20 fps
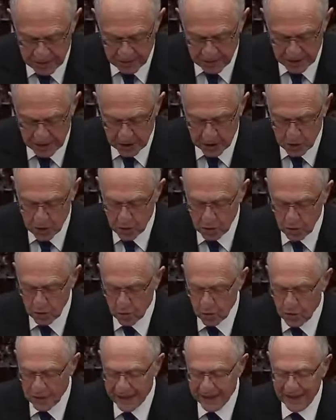impeached.
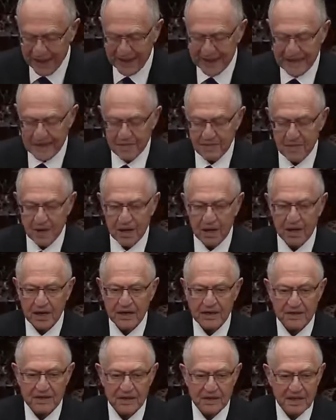Would any
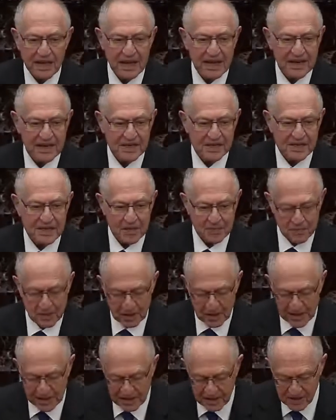American today accept a
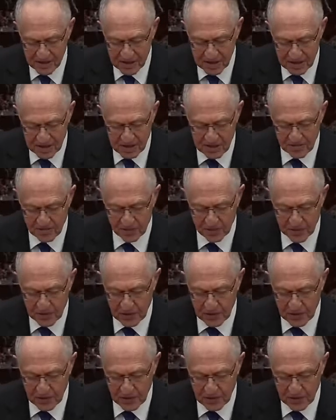legal system